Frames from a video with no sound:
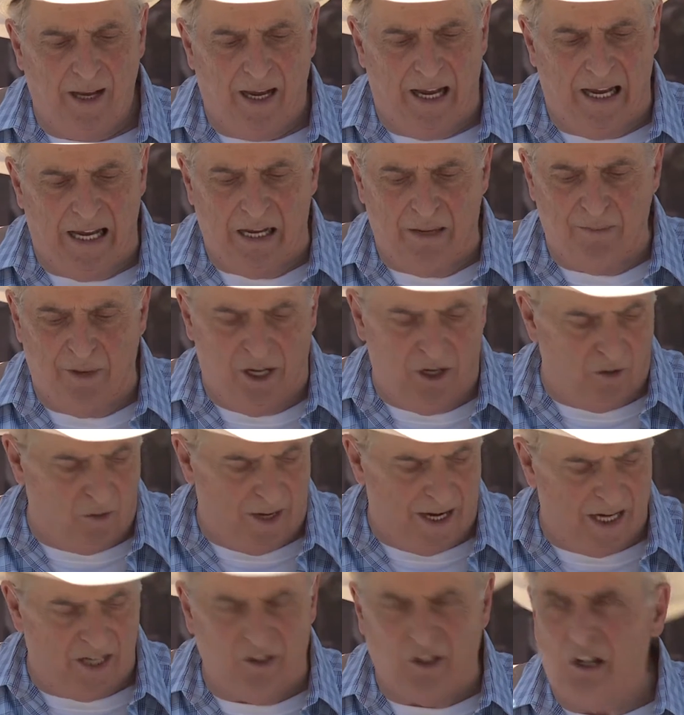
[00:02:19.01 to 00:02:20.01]
I had been
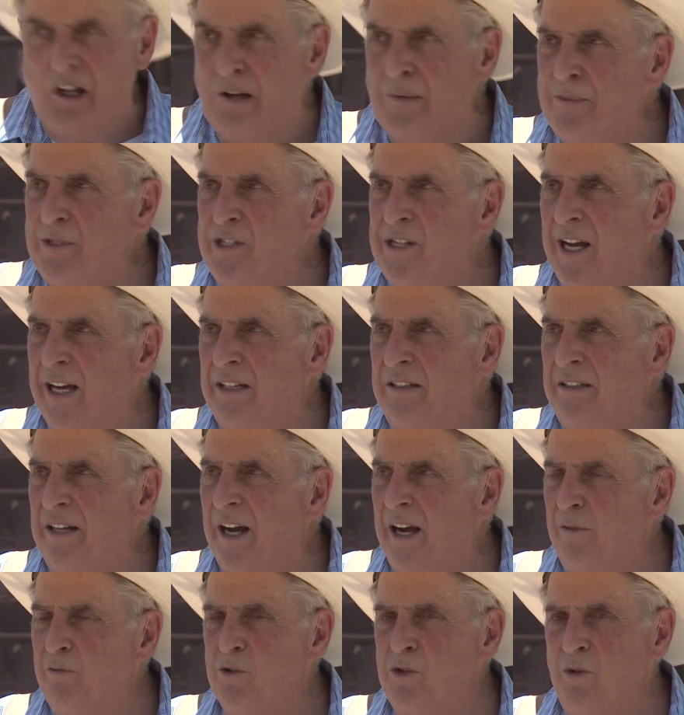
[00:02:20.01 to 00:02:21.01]
around the homicide.
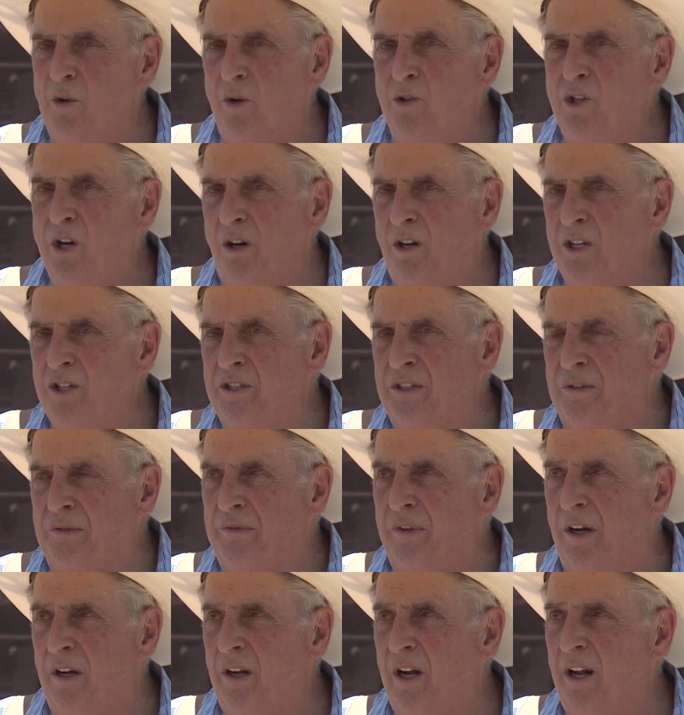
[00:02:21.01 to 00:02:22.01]
I was in charge
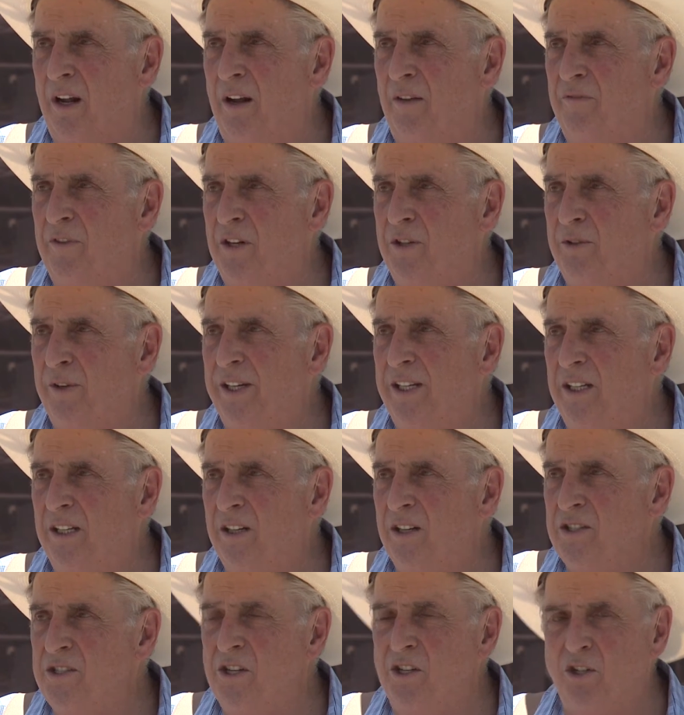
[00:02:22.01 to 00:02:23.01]
of, uh, for three
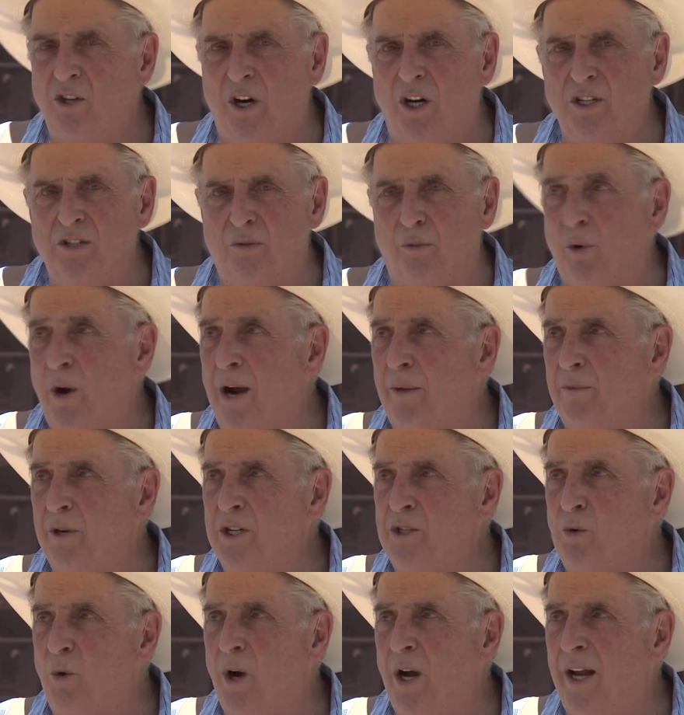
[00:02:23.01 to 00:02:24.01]
years, in charge of
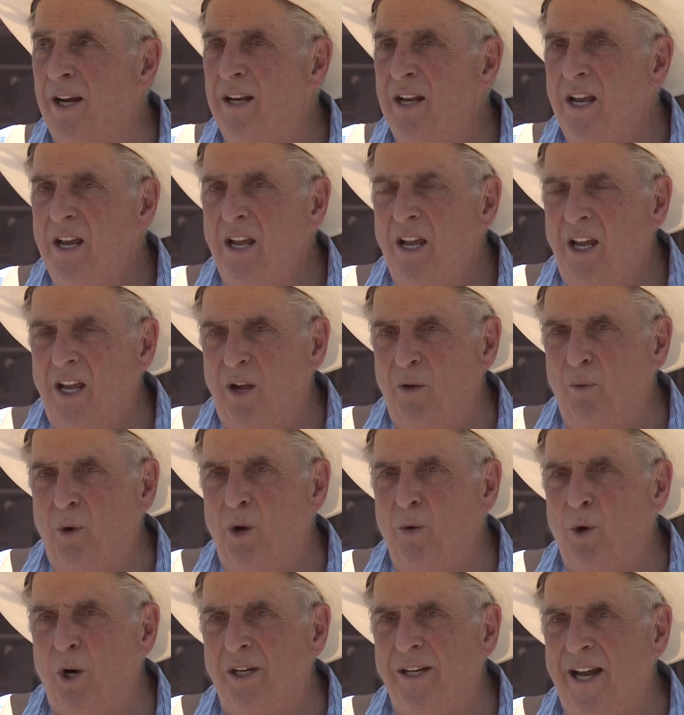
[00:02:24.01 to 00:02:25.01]
robbery squad, and
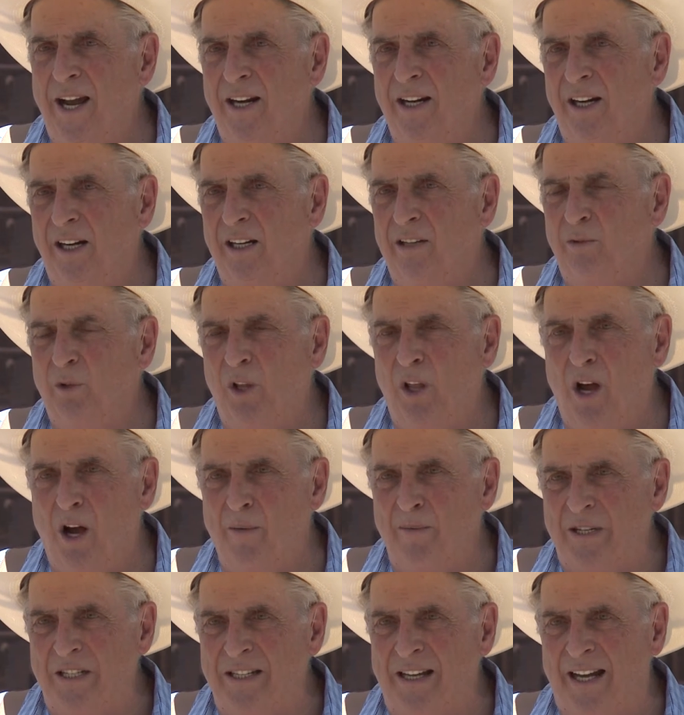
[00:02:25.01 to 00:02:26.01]
we worked hand in glove with
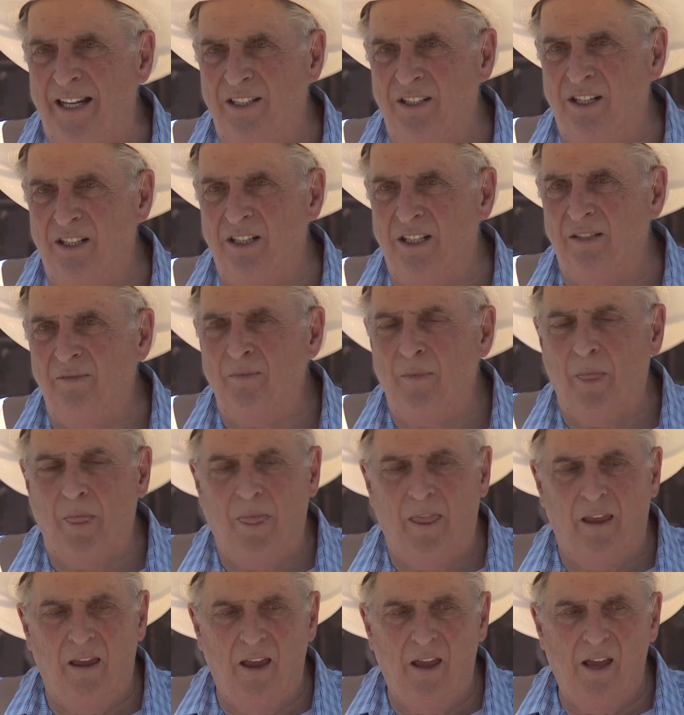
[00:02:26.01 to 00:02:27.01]
homicide unit.
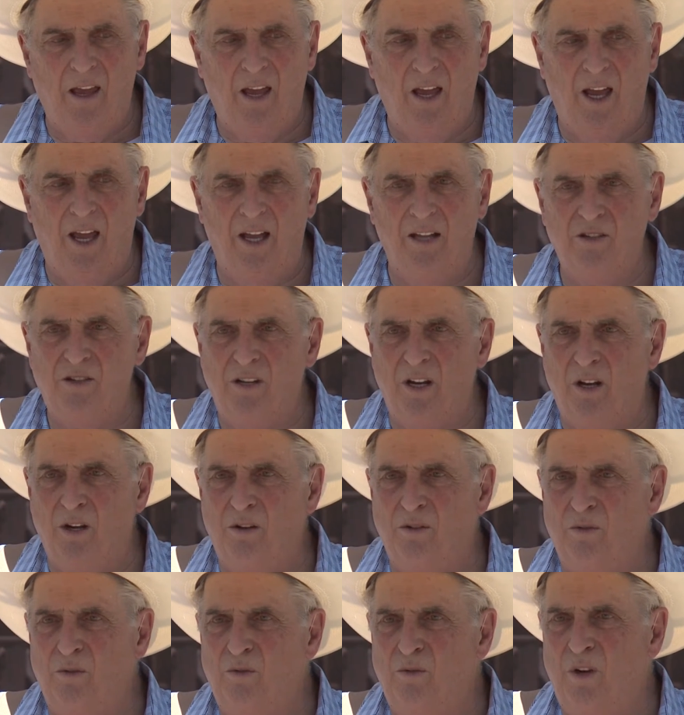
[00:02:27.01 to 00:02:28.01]
And
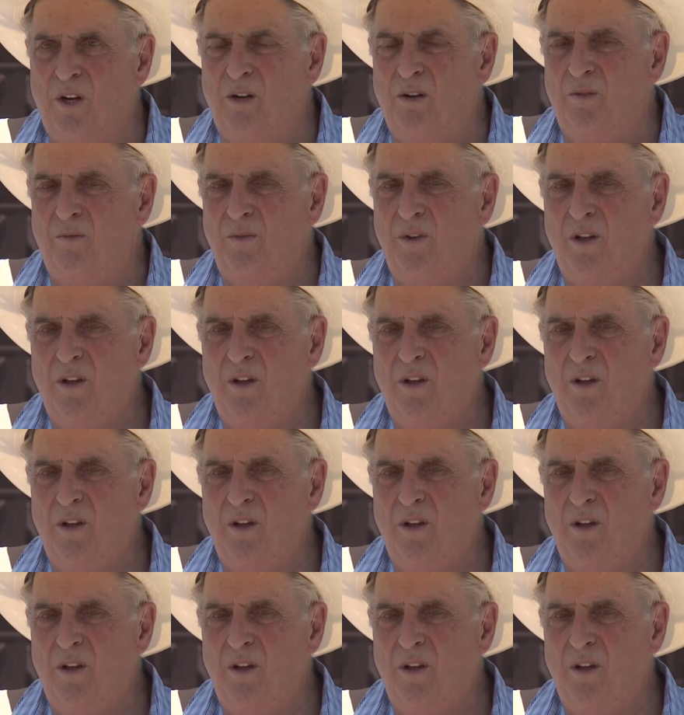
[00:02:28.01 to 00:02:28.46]
so uh,